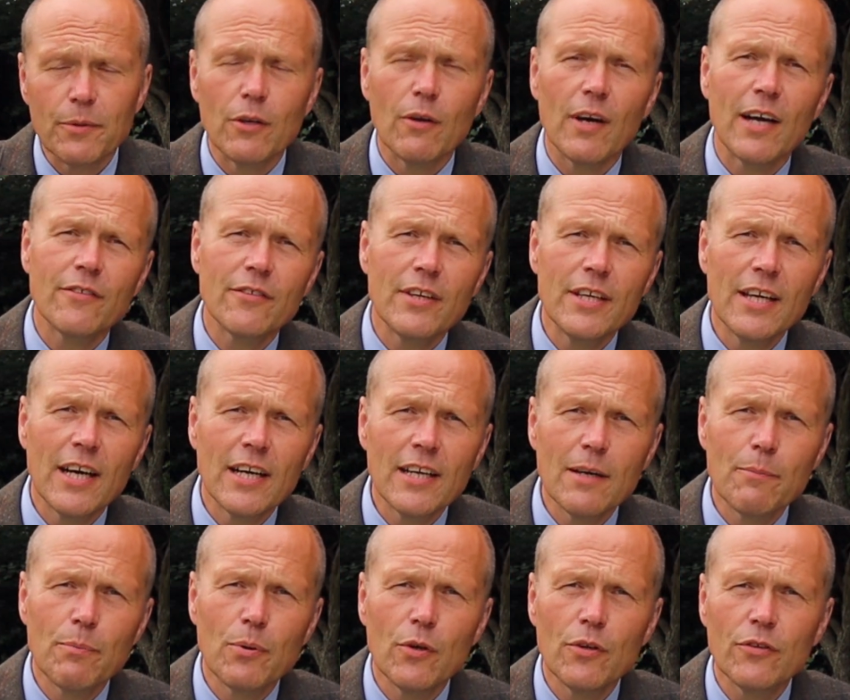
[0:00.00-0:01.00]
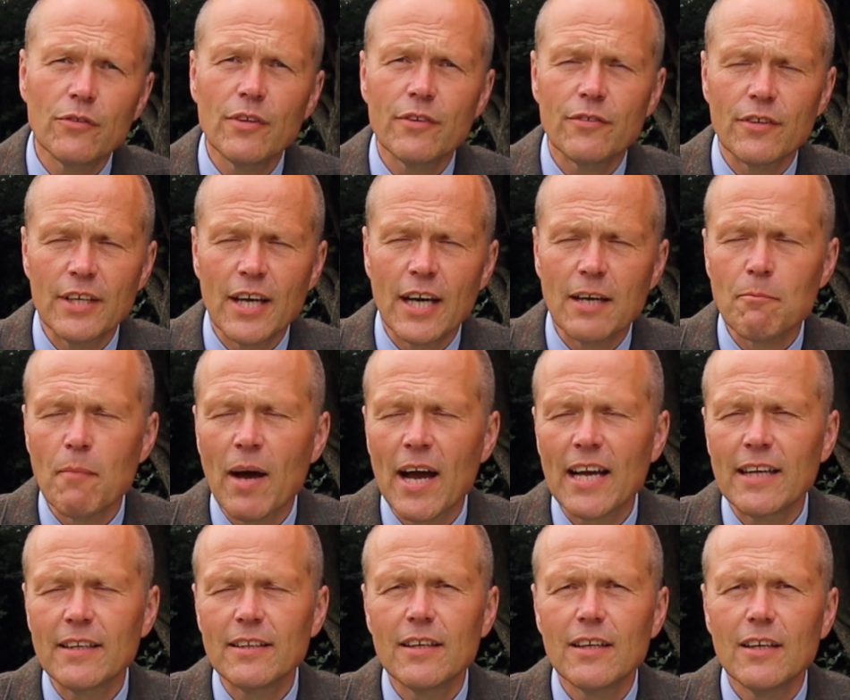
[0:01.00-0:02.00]
You know, as a younger person, as a young
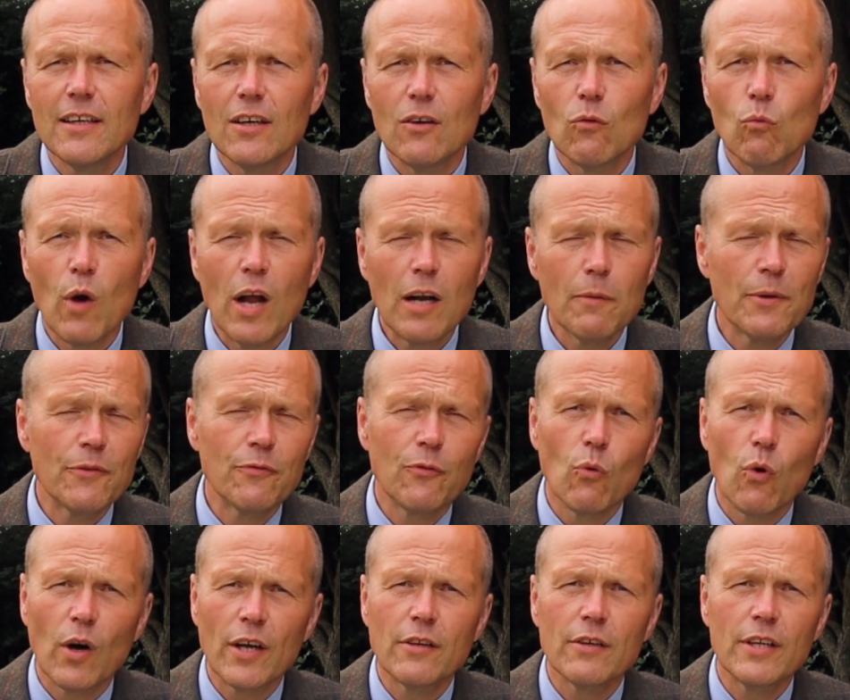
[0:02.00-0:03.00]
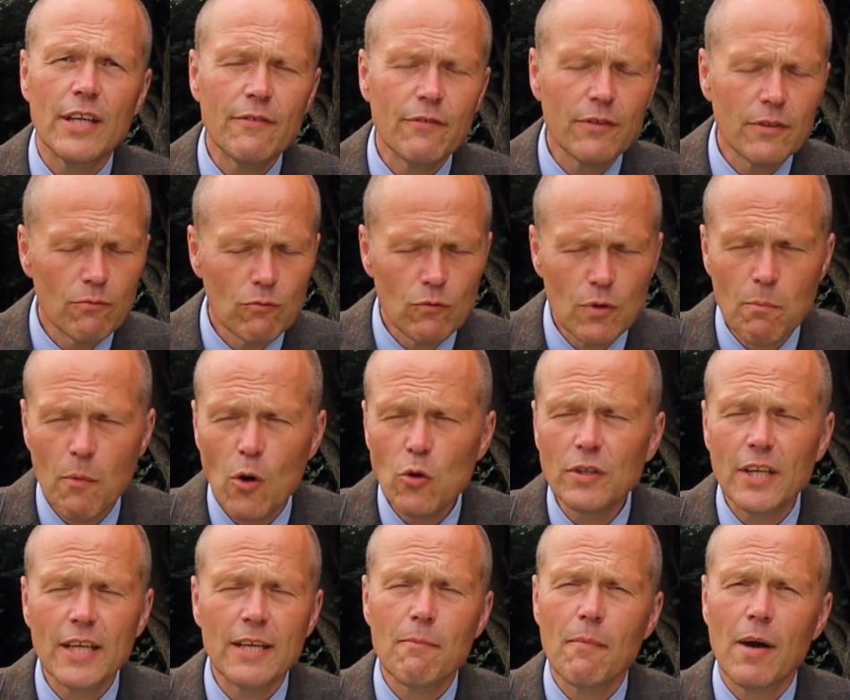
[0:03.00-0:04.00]
man, well before I could even
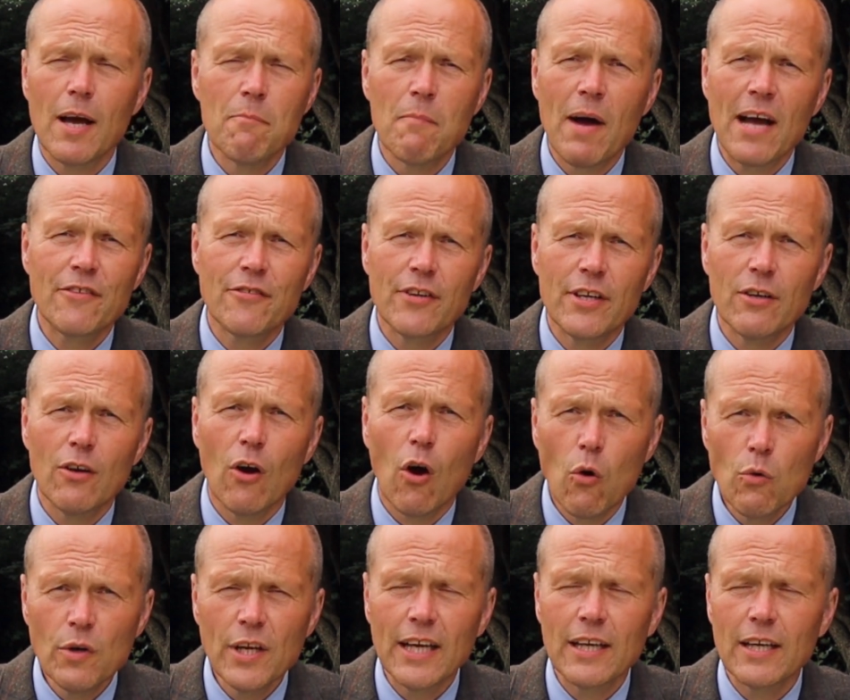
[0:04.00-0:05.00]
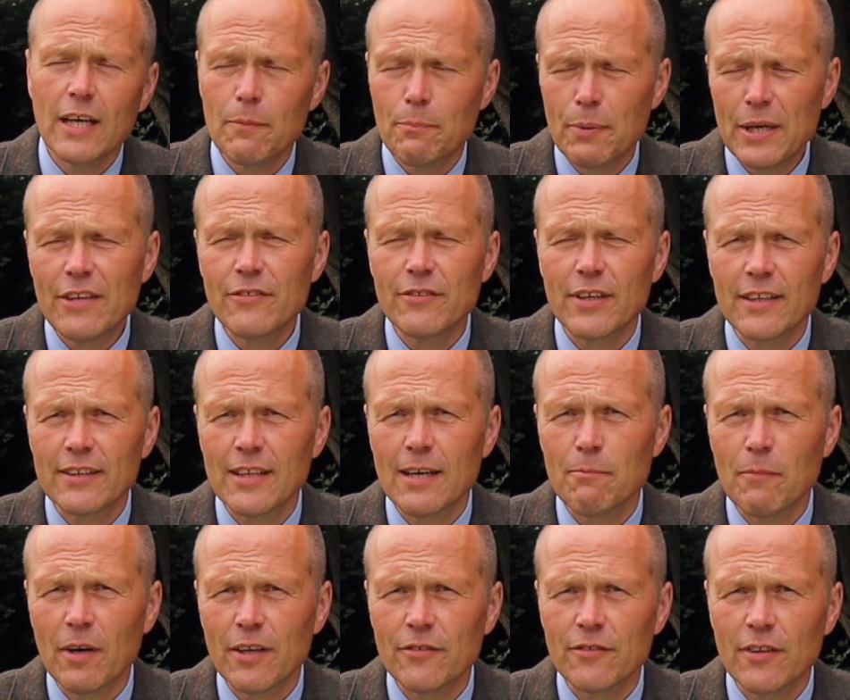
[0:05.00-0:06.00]
remotely imagine owning a piece like
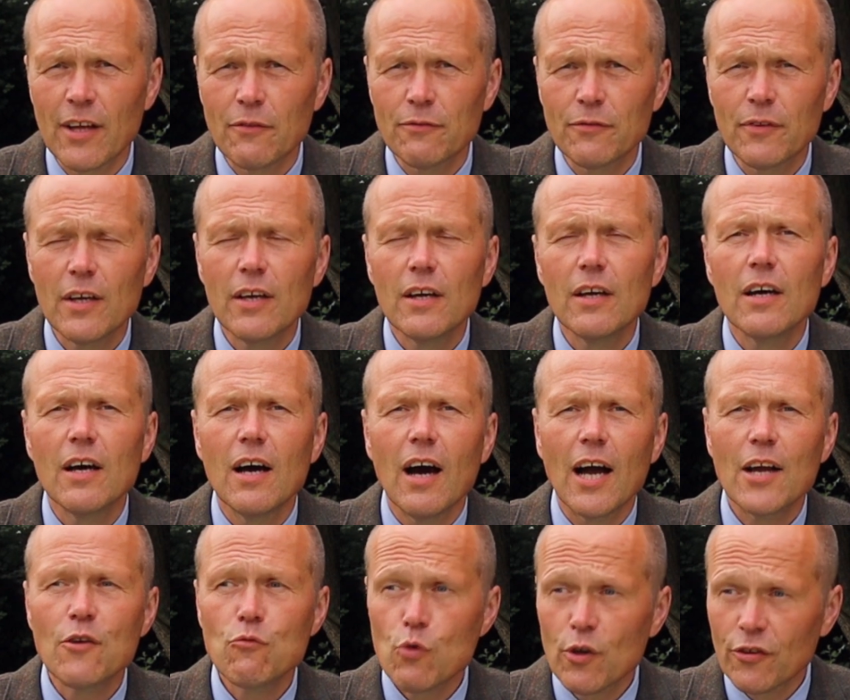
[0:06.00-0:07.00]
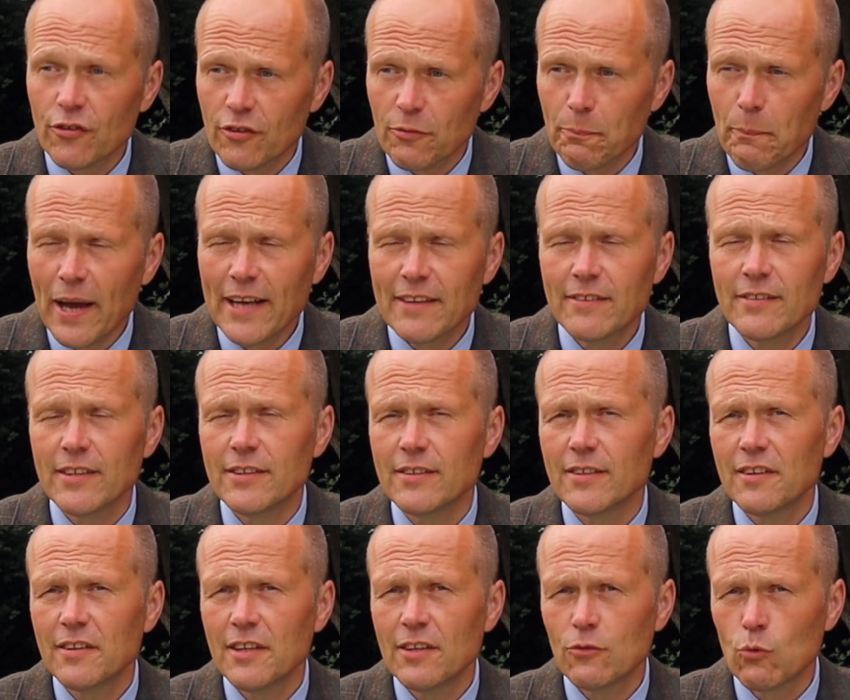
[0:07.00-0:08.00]
that myself, I respected
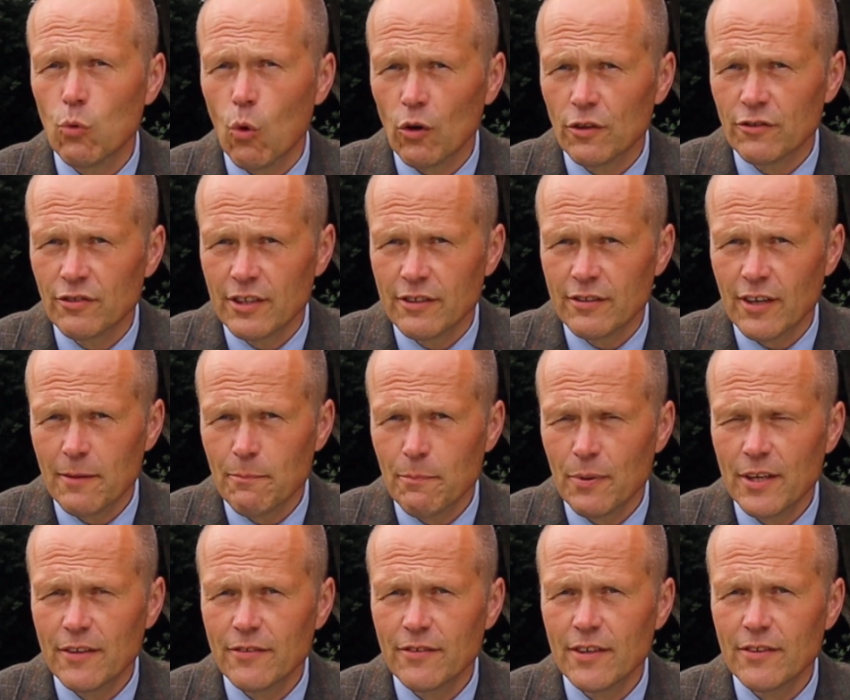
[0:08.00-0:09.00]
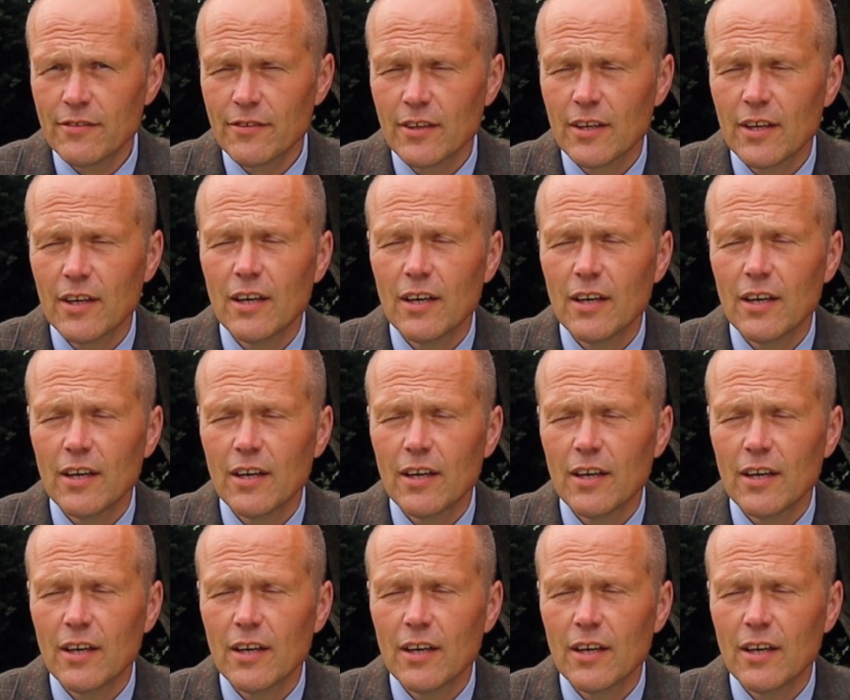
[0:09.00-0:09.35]
these quality timepieces,